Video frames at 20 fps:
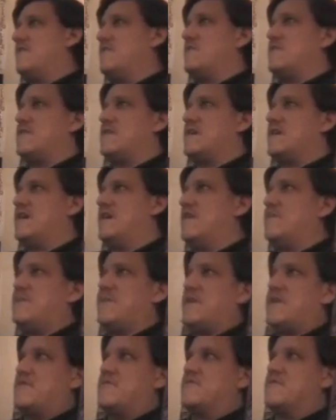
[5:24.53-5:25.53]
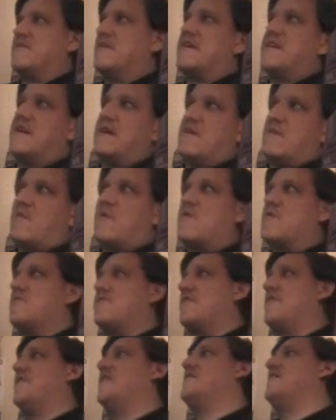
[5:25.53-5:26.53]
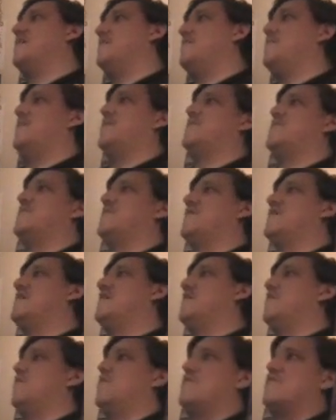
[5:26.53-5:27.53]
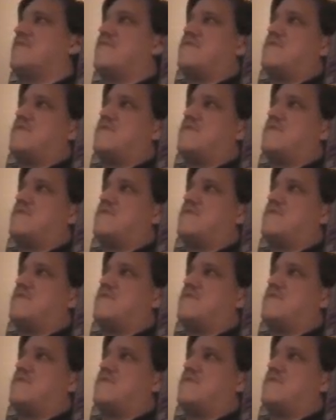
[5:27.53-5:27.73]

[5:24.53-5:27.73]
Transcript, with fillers: It wouldn't get better and then get worse and then get better and then get worse.